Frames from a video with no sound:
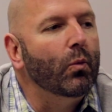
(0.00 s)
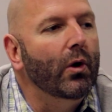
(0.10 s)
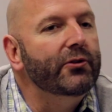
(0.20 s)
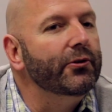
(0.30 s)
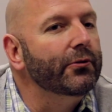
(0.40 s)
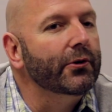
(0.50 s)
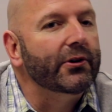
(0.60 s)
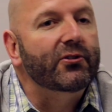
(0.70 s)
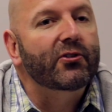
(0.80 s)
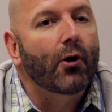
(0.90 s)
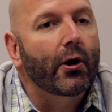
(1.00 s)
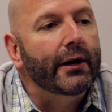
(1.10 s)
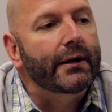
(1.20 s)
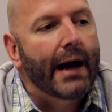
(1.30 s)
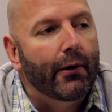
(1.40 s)
once you've really
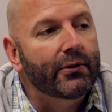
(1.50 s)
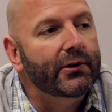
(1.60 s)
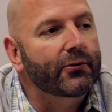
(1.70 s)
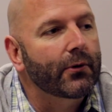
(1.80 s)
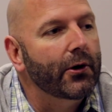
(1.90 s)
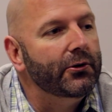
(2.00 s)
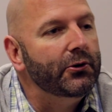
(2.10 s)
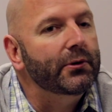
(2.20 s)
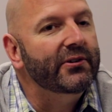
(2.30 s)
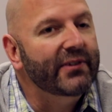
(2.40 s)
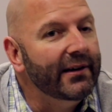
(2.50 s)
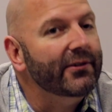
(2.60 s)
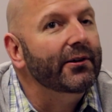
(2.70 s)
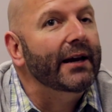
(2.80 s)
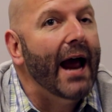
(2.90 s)
started down this road, you
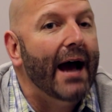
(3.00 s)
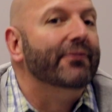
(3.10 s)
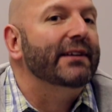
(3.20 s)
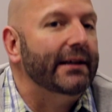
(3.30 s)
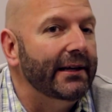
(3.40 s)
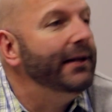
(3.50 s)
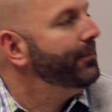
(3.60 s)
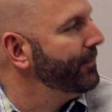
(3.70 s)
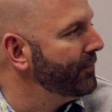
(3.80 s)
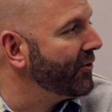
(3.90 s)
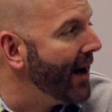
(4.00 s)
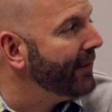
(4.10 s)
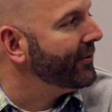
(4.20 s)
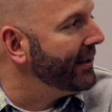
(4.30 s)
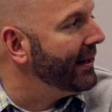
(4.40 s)
essentially have to keep
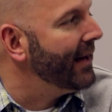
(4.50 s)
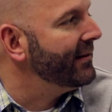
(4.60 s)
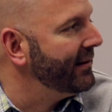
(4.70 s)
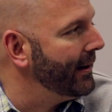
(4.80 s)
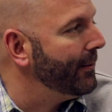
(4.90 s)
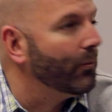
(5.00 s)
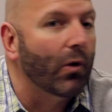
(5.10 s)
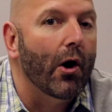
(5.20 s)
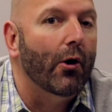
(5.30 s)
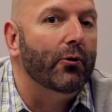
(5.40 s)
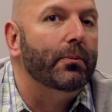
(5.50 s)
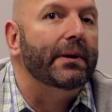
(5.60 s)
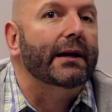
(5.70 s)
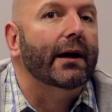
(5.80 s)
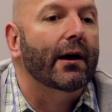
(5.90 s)
traveling that same road,
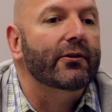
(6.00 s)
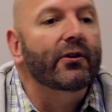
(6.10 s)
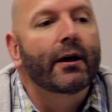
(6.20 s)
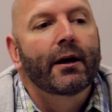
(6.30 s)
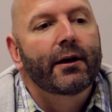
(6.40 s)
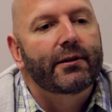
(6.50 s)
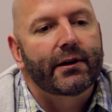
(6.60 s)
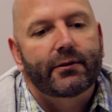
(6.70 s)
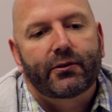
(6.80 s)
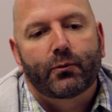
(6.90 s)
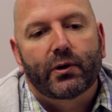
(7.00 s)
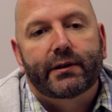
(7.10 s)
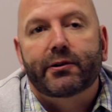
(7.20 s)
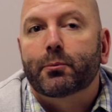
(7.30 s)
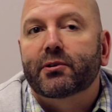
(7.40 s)
because with
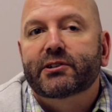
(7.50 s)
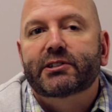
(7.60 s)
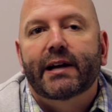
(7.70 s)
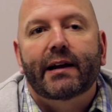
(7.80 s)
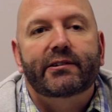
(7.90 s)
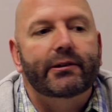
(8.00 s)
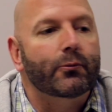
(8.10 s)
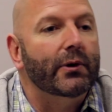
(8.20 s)
the depreciation